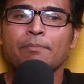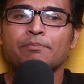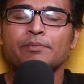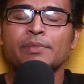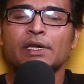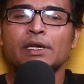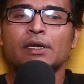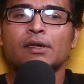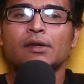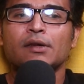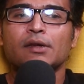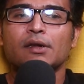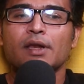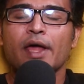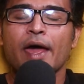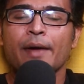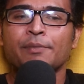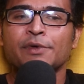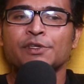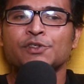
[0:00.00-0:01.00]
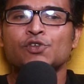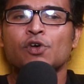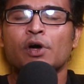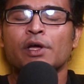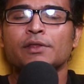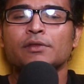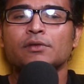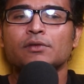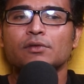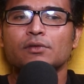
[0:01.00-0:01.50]
Apple,
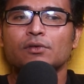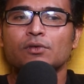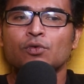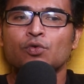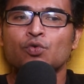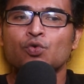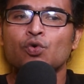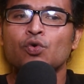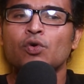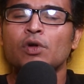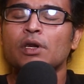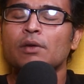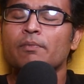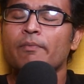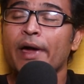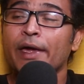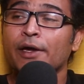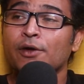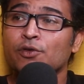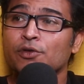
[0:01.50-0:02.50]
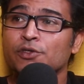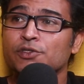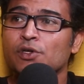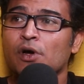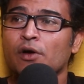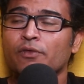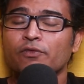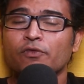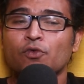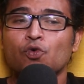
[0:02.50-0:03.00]
Amazon, Google,
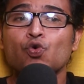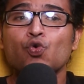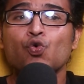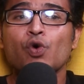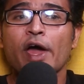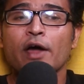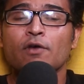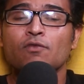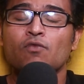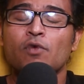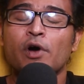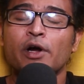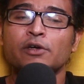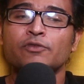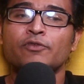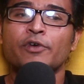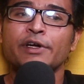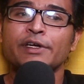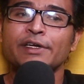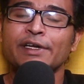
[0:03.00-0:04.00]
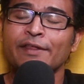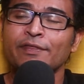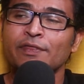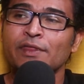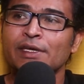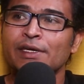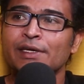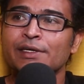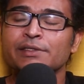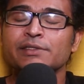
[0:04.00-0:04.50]
Microsoft, who have worked for
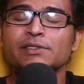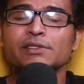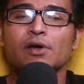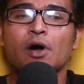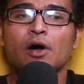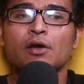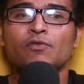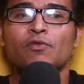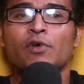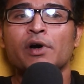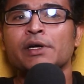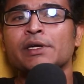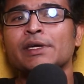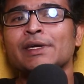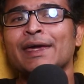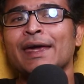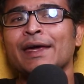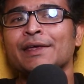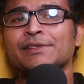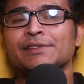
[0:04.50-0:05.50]
10 years are working